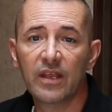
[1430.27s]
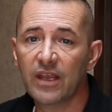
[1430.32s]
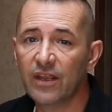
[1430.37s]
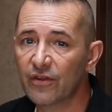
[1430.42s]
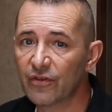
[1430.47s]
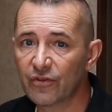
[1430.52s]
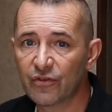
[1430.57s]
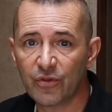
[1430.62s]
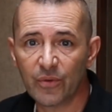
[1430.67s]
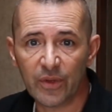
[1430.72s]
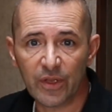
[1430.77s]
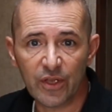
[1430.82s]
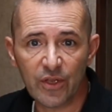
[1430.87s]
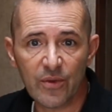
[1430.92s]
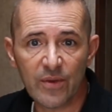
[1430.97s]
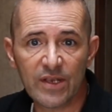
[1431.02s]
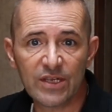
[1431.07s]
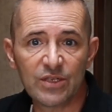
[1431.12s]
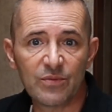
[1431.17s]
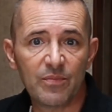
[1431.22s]
either to a
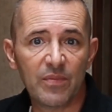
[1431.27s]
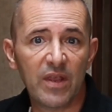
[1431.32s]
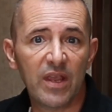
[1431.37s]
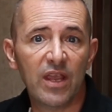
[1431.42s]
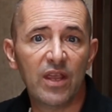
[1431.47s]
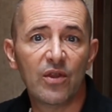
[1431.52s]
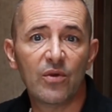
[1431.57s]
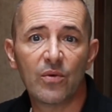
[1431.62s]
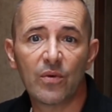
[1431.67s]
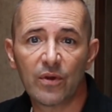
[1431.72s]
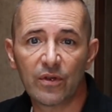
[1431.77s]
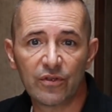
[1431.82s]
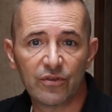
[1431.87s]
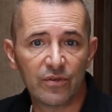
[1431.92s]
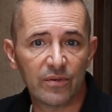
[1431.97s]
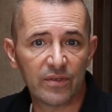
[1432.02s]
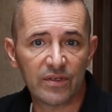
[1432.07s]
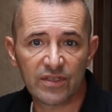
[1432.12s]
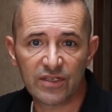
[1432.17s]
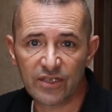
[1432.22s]
USB or
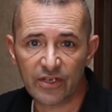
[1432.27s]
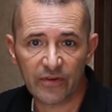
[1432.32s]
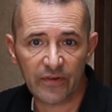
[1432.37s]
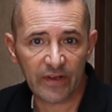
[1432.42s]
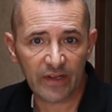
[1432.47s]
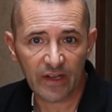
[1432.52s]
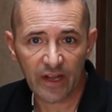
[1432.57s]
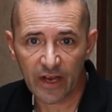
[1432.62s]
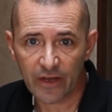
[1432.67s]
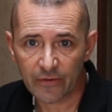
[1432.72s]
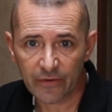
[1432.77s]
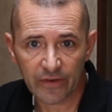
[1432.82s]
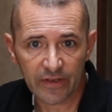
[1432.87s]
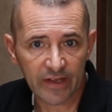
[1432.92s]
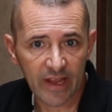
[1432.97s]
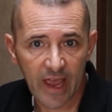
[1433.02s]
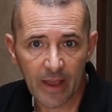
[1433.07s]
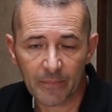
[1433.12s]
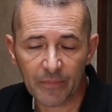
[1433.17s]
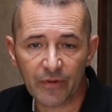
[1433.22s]
to a cigarette lighter
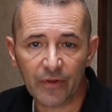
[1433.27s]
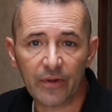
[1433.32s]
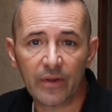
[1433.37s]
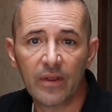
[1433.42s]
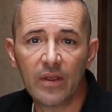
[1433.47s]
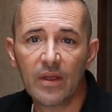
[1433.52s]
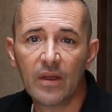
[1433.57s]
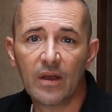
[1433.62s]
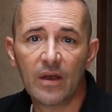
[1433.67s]
adapter.